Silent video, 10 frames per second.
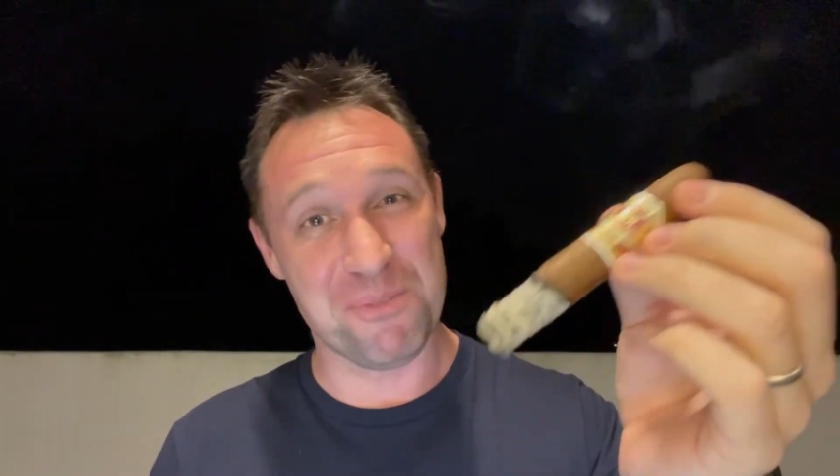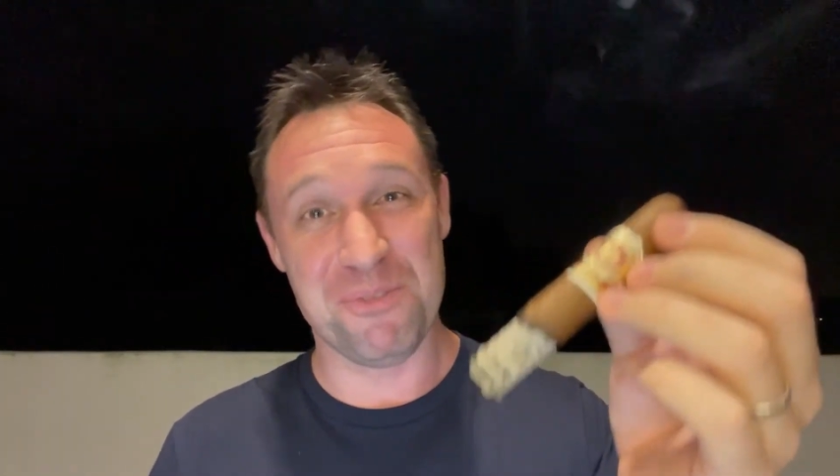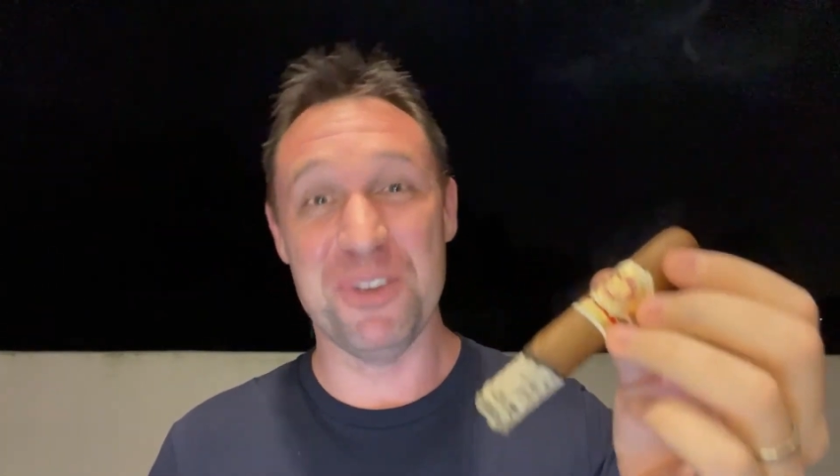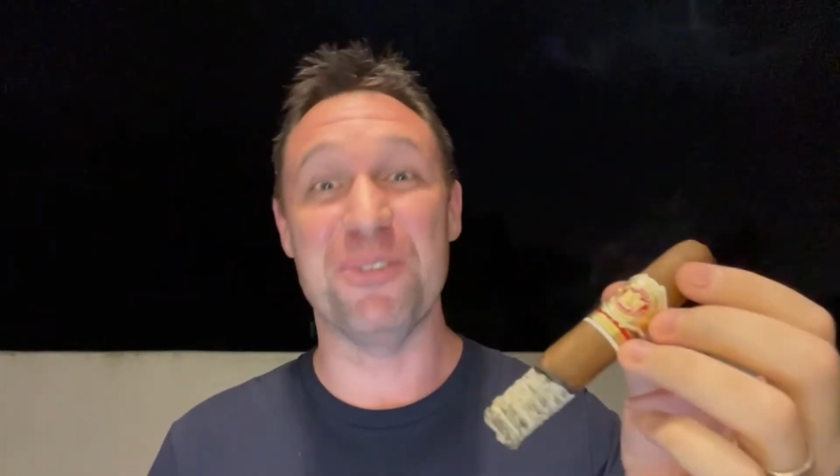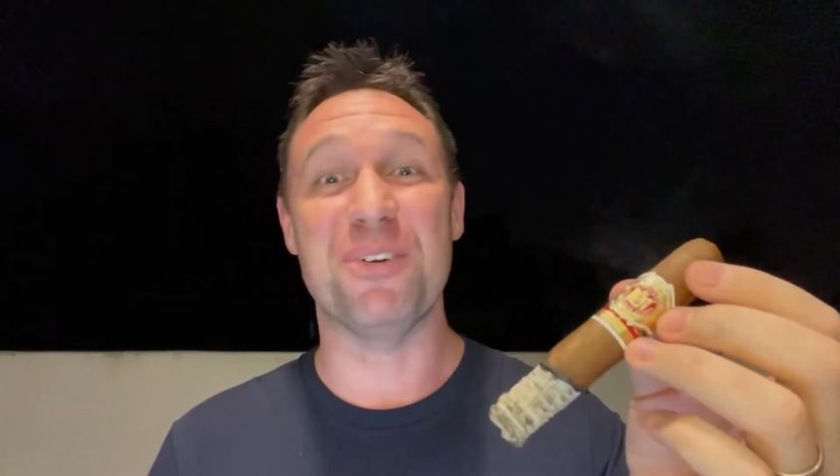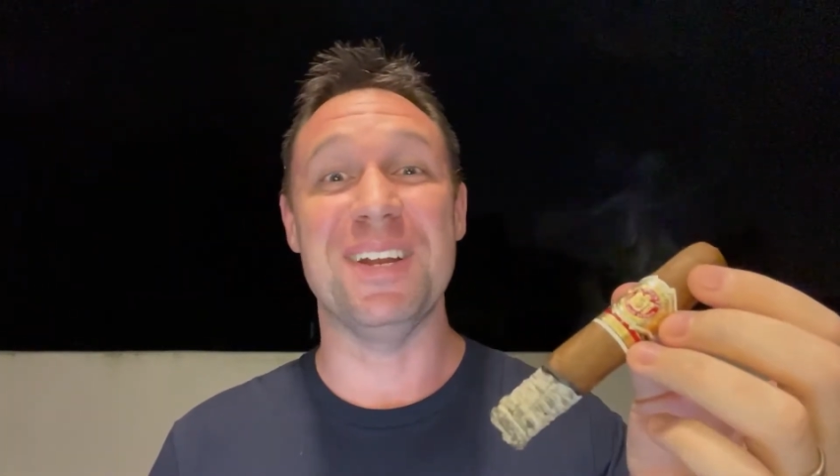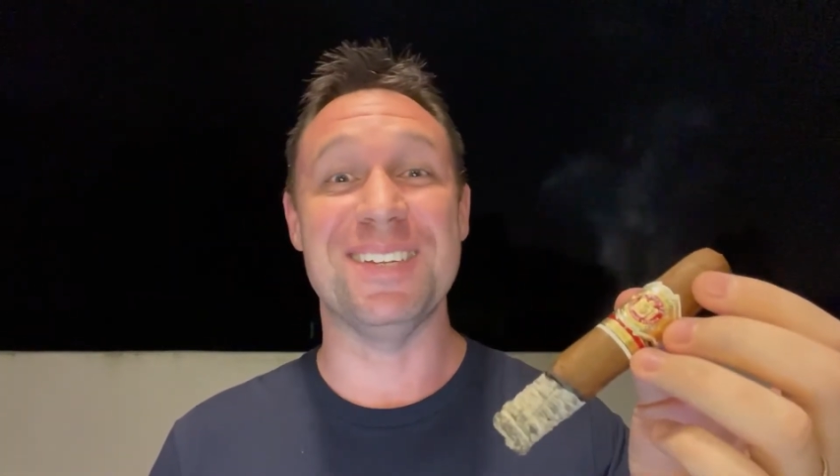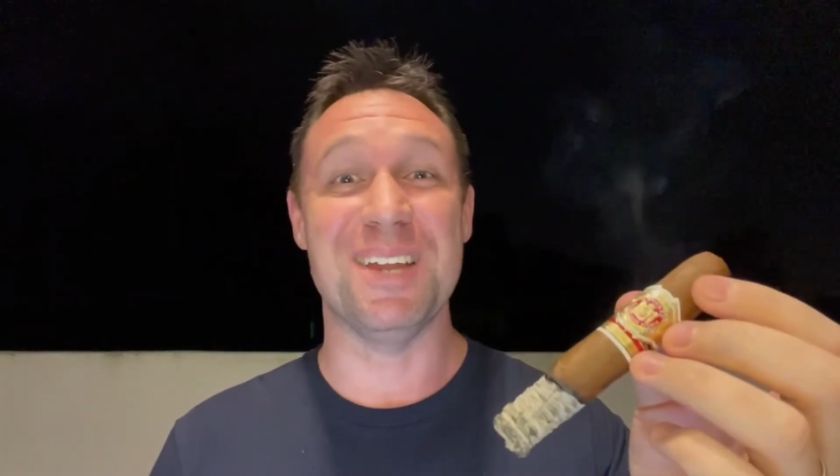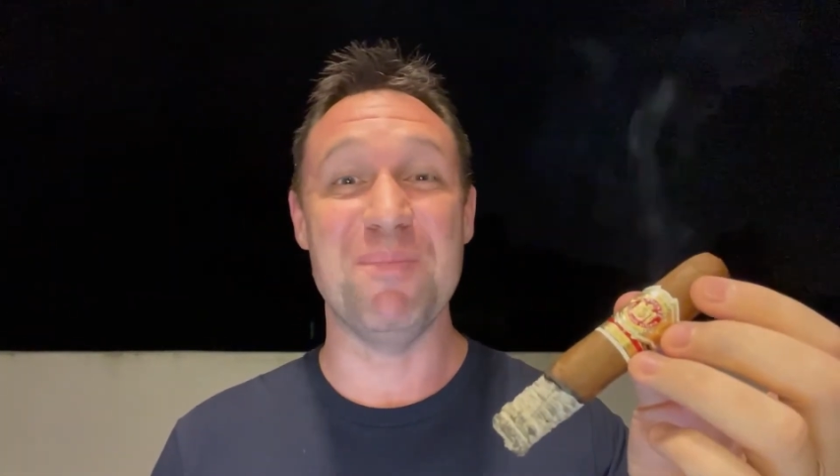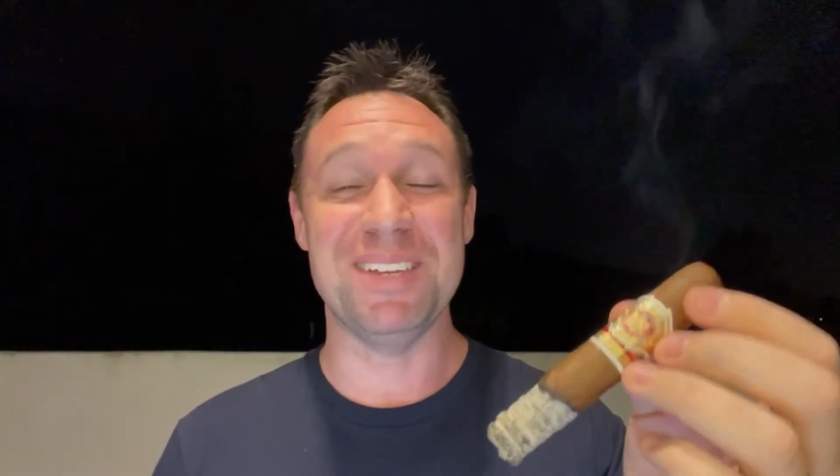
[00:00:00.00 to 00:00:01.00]
feel free to
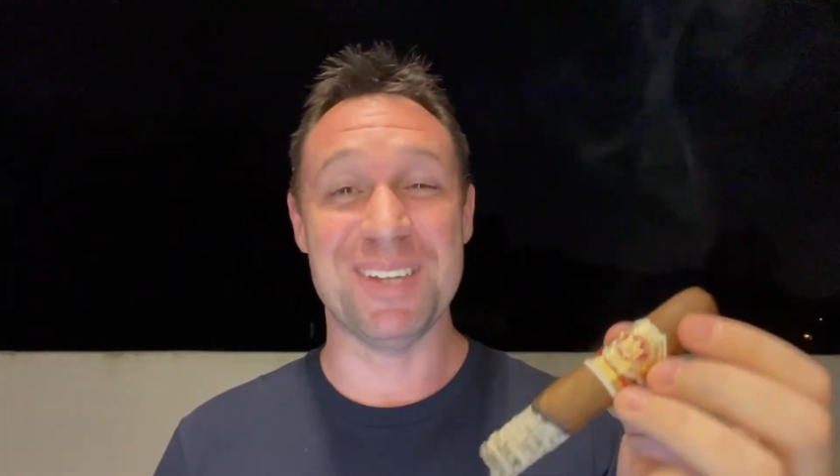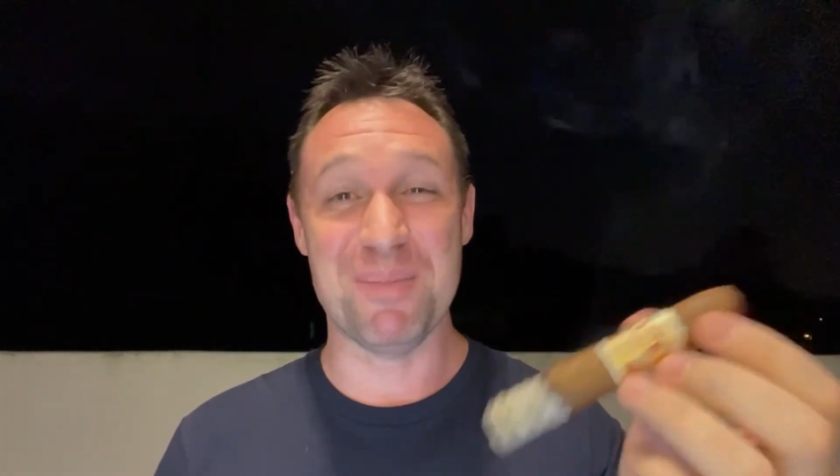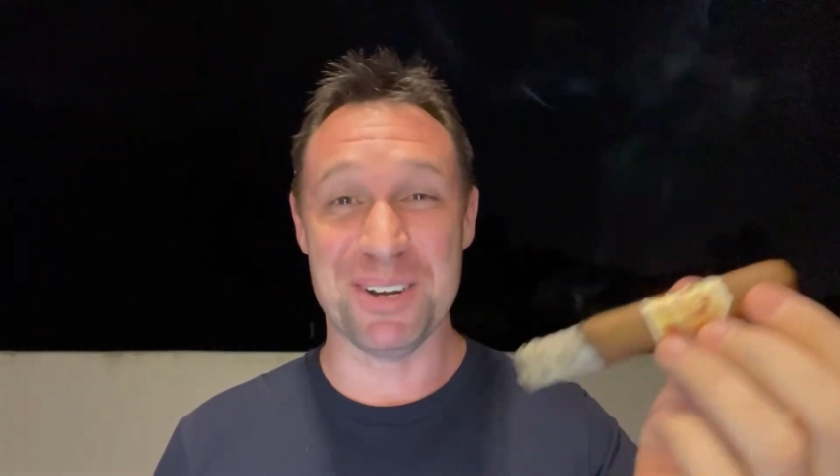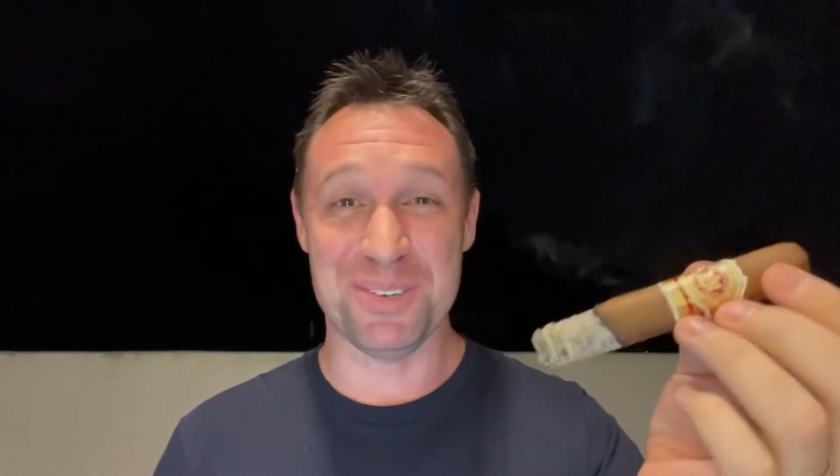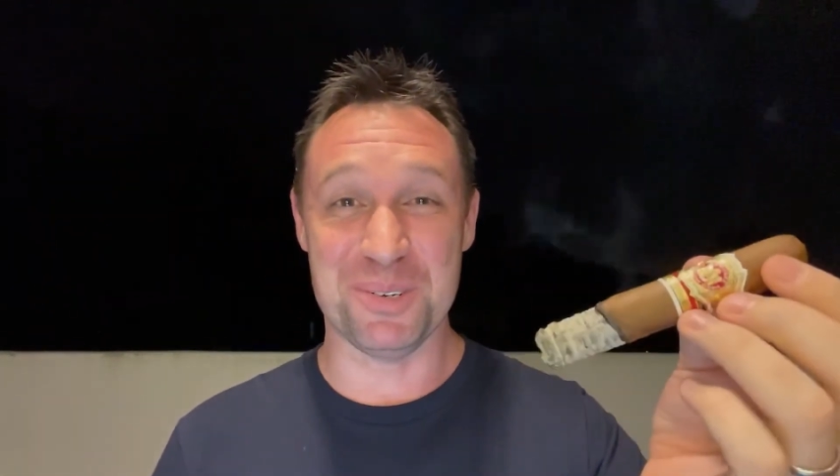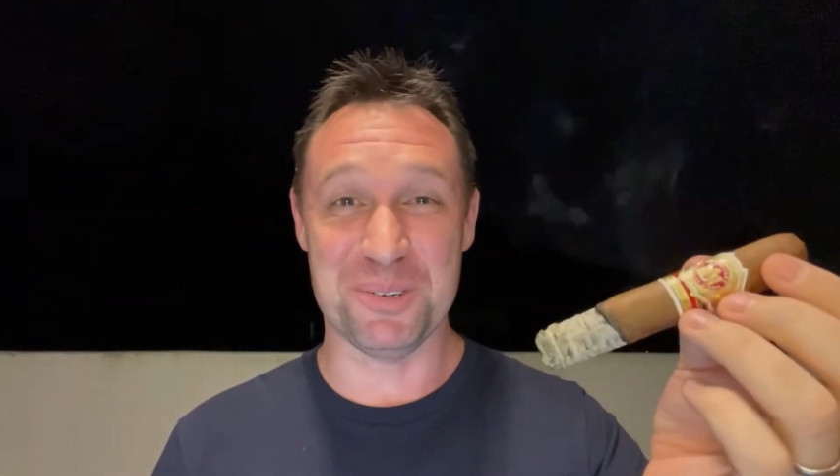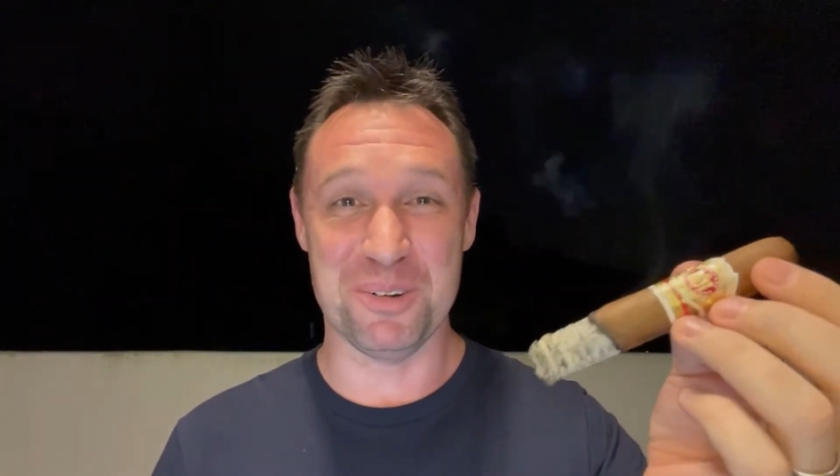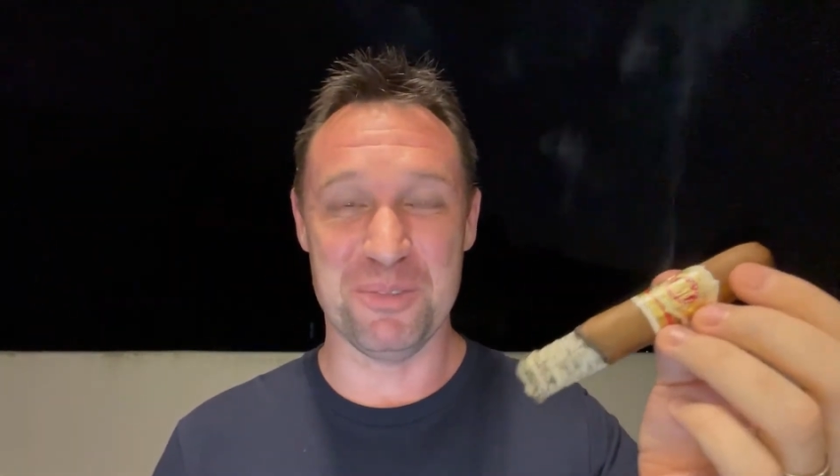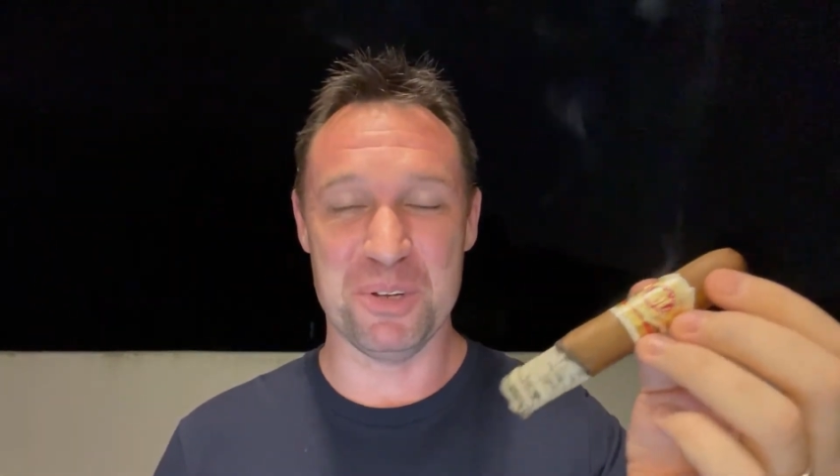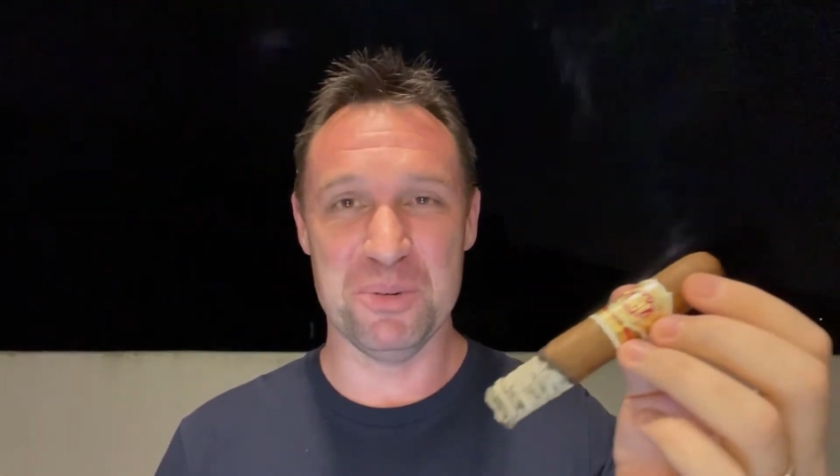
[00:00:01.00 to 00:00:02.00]
send me some and I'll do a
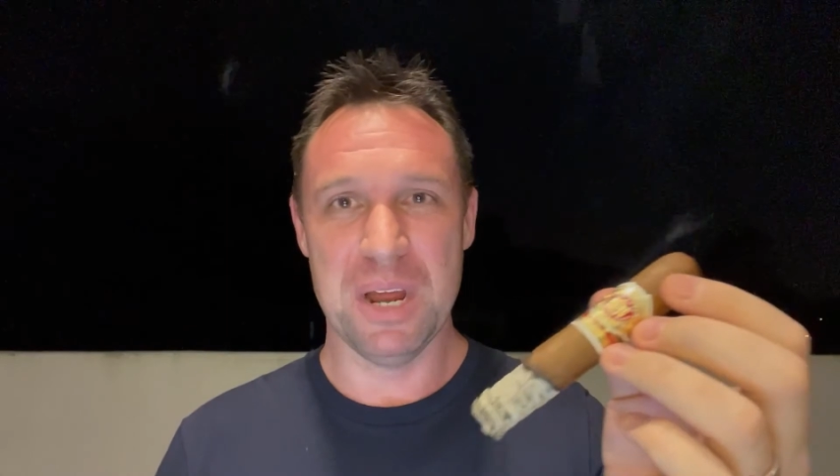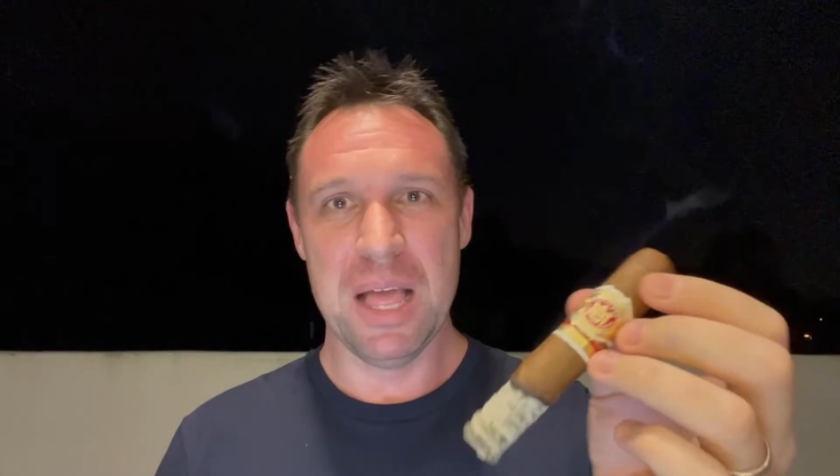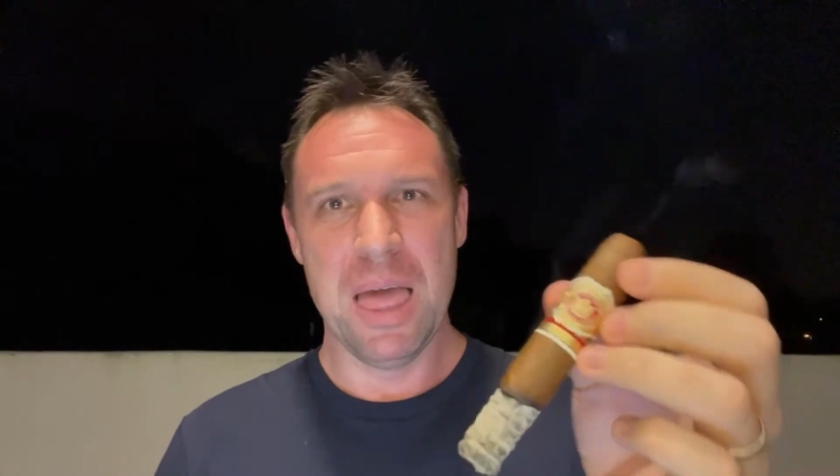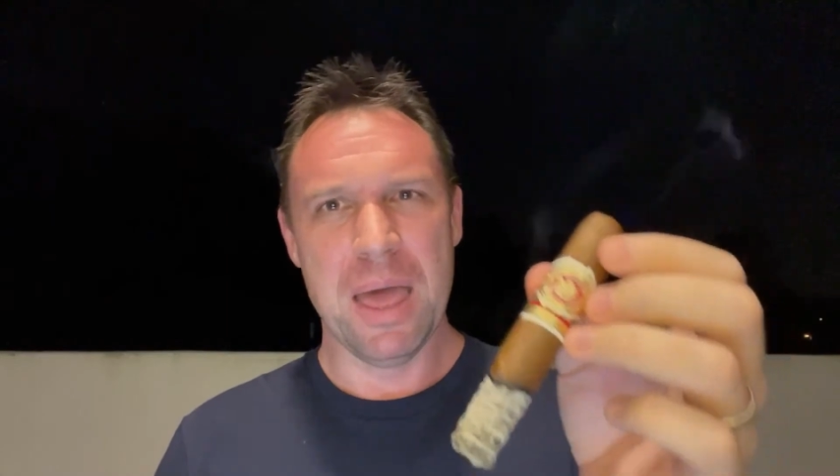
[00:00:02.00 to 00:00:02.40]
review.